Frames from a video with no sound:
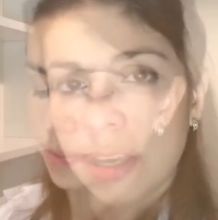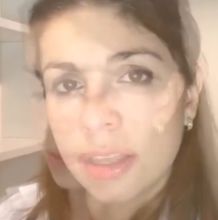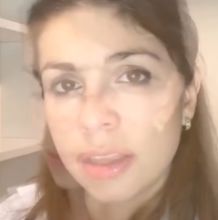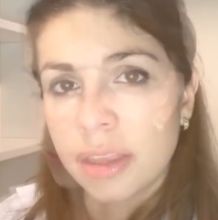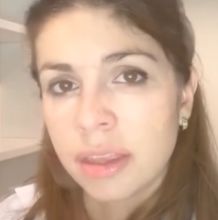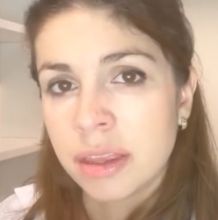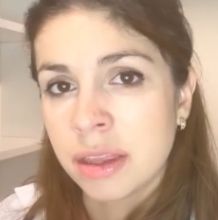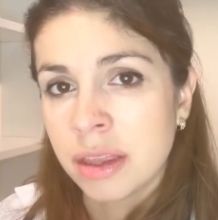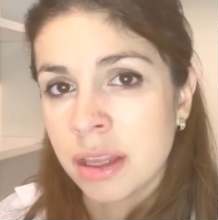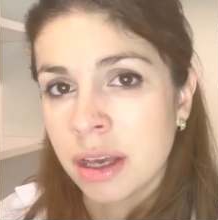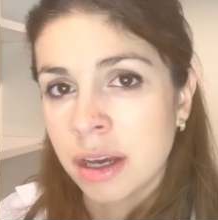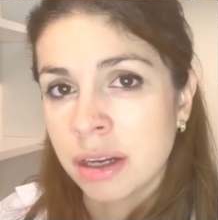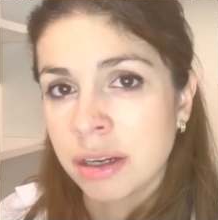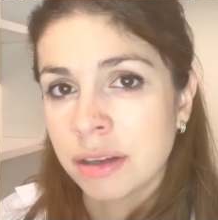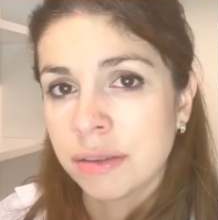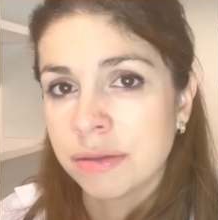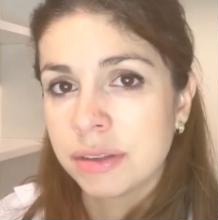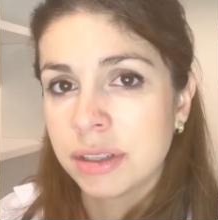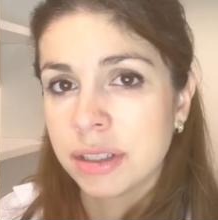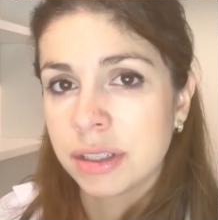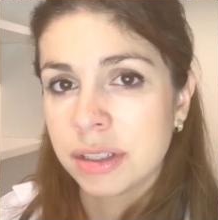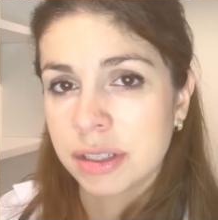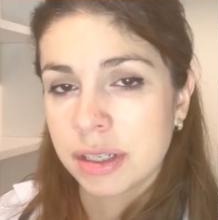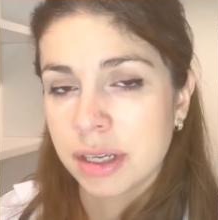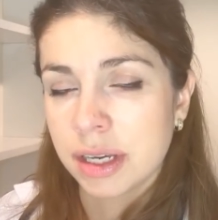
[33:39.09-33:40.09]
None of
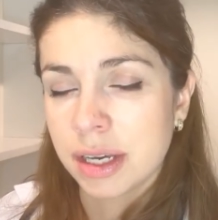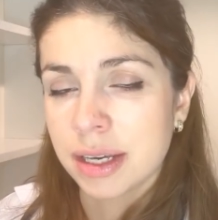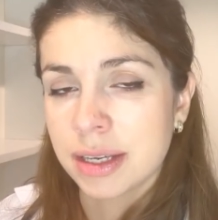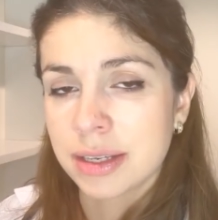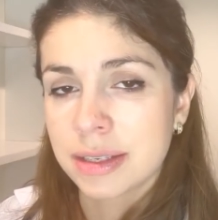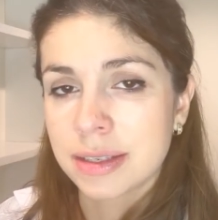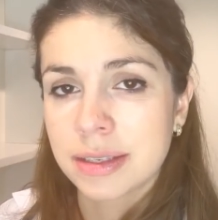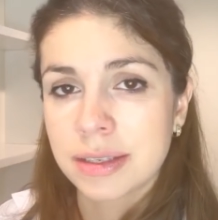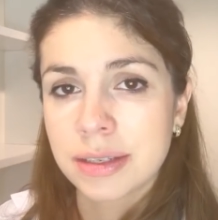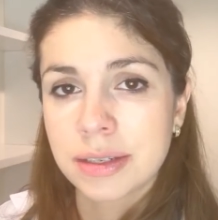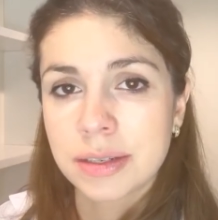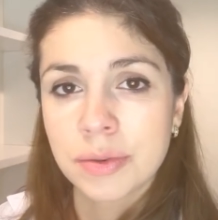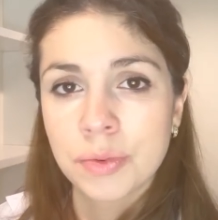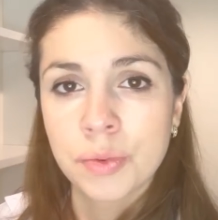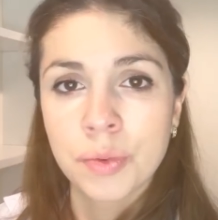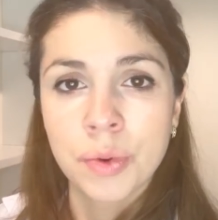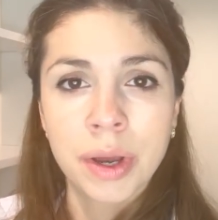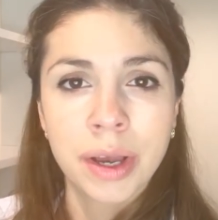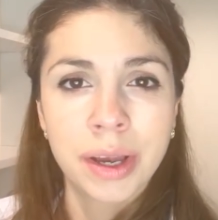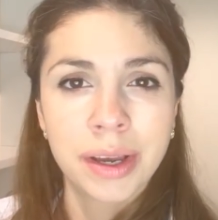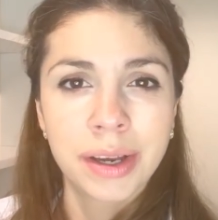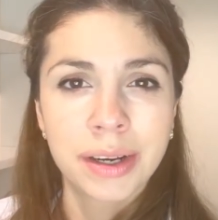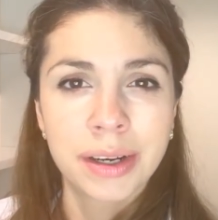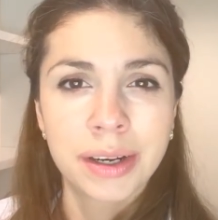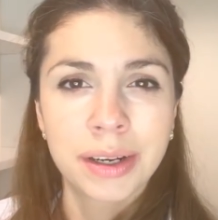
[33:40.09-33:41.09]
the tests
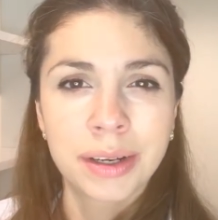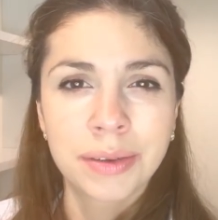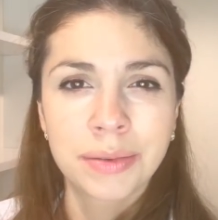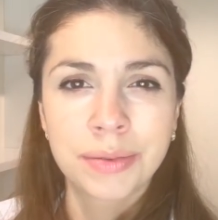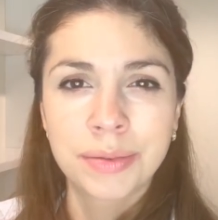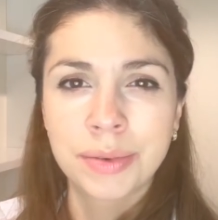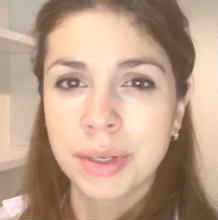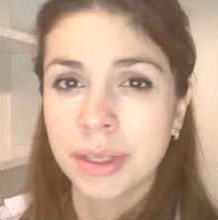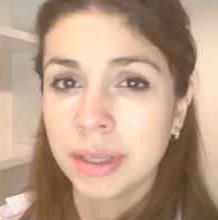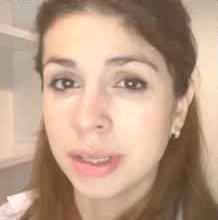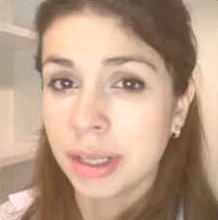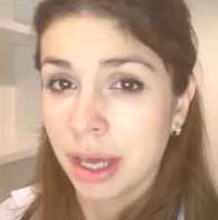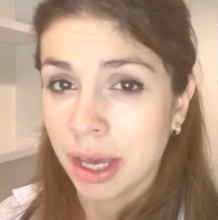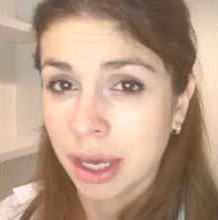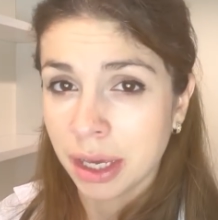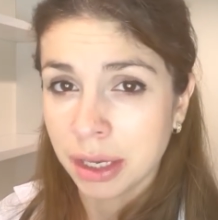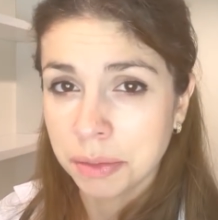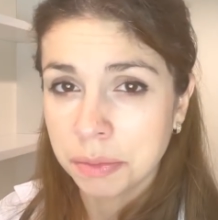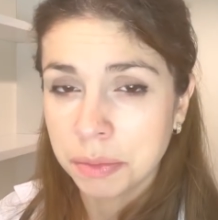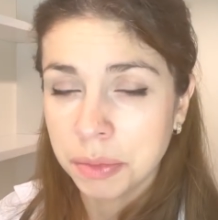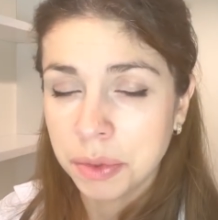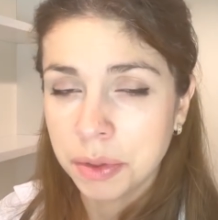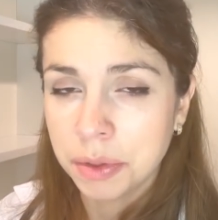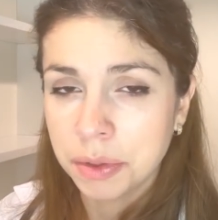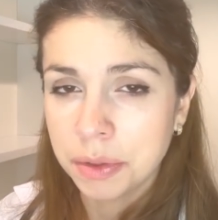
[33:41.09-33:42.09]
were
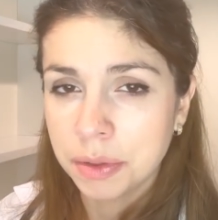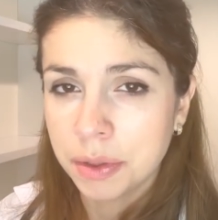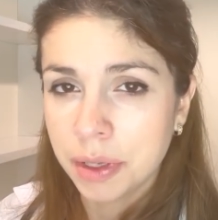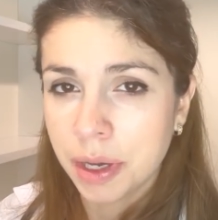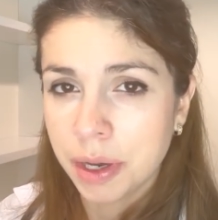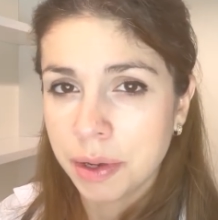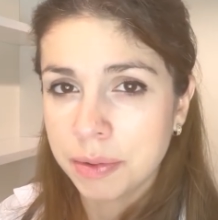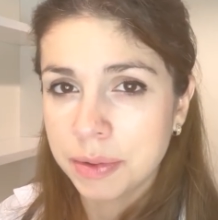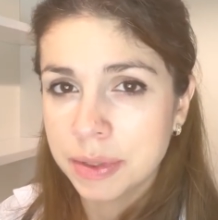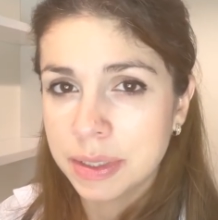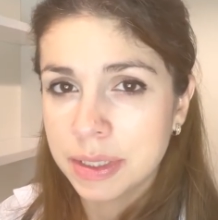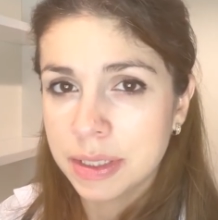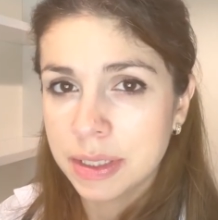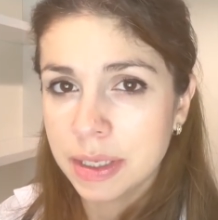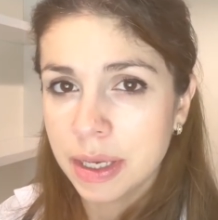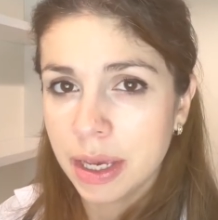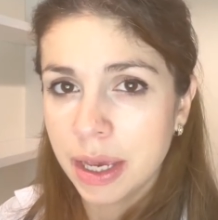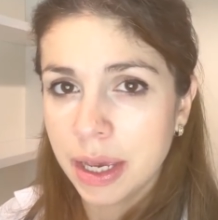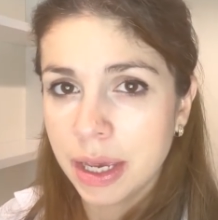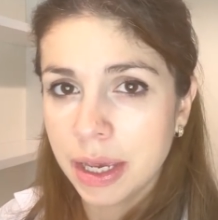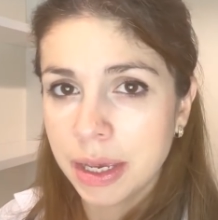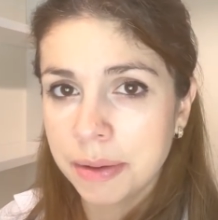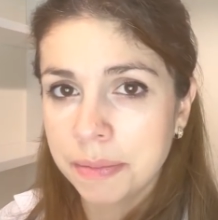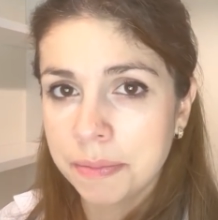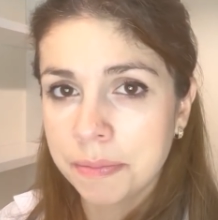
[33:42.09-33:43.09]
reliable, I would
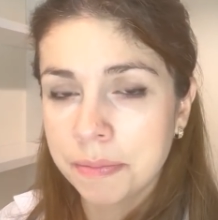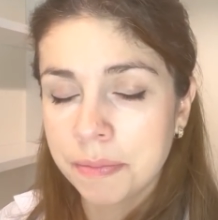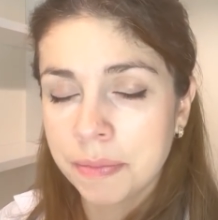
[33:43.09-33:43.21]
say.